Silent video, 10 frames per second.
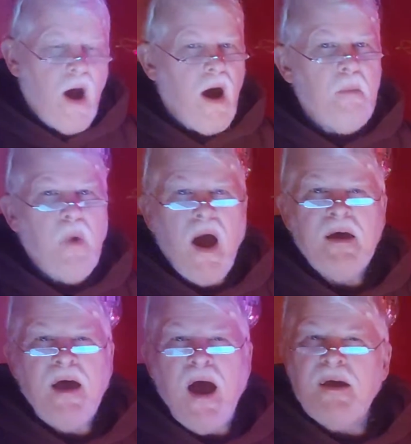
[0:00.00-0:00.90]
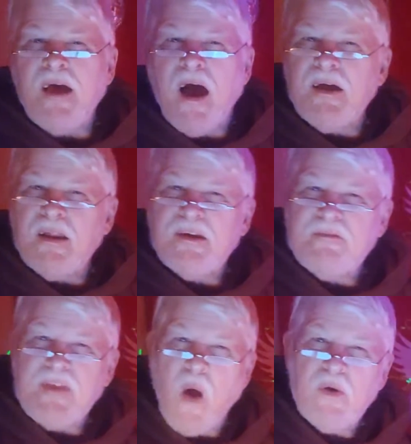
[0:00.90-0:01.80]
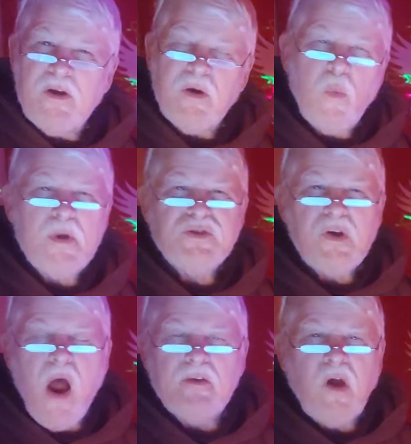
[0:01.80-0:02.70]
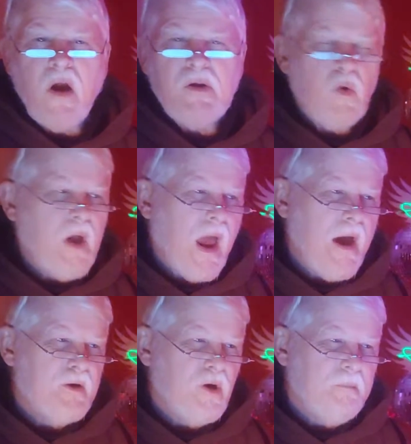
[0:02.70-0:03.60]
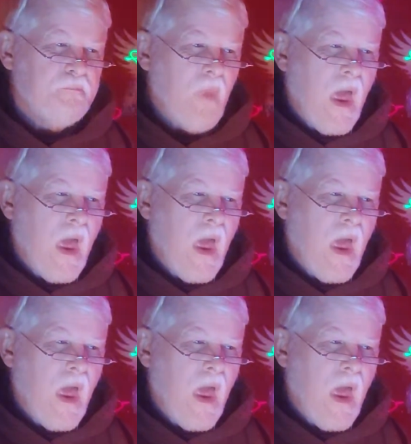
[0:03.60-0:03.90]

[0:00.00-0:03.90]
Um, I, I, I live down here in Windsor, Ontario, Canada